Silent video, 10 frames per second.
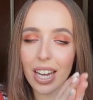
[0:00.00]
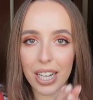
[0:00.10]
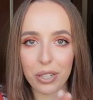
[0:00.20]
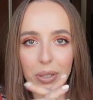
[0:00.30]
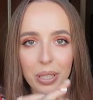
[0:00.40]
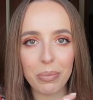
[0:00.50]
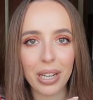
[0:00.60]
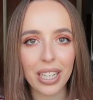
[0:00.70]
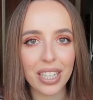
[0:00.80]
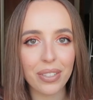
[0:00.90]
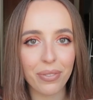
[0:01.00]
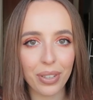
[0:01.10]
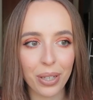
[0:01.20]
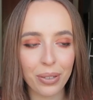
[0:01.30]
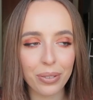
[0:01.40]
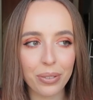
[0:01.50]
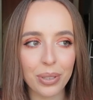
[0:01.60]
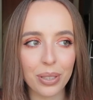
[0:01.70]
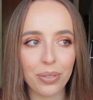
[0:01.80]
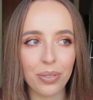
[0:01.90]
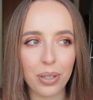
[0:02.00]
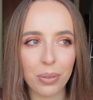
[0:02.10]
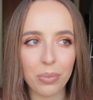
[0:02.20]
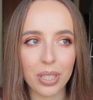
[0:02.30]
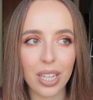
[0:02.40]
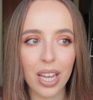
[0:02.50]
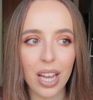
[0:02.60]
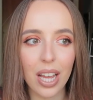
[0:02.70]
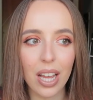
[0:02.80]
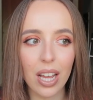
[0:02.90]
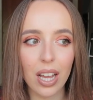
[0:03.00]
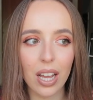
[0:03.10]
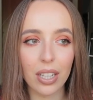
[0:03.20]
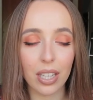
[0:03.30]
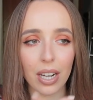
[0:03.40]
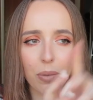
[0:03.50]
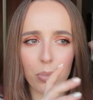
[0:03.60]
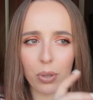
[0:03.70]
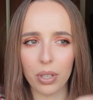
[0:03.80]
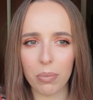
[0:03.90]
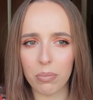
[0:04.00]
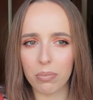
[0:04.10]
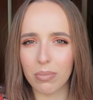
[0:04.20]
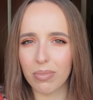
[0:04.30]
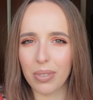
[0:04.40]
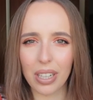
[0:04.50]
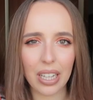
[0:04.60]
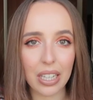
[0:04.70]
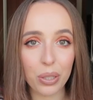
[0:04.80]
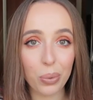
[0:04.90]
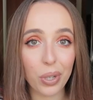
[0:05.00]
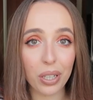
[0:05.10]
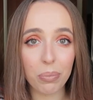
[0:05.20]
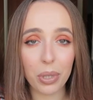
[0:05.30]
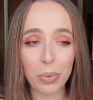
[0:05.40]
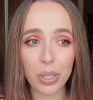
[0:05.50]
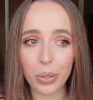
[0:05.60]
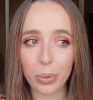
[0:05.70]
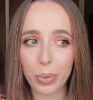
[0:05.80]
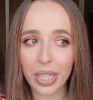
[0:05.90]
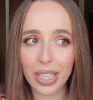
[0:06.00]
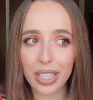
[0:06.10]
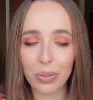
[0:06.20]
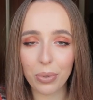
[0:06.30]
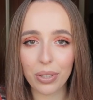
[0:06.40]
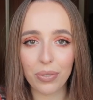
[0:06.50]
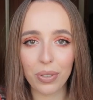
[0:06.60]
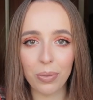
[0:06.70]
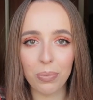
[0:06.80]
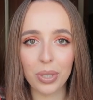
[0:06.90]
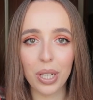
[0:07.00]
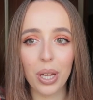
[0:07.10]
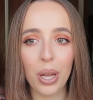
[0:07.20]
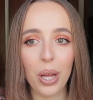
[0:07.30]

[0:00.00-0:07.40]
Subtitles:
Actually, my last video was filmed that I uploaded last week, maybe 2 weeks, was filmed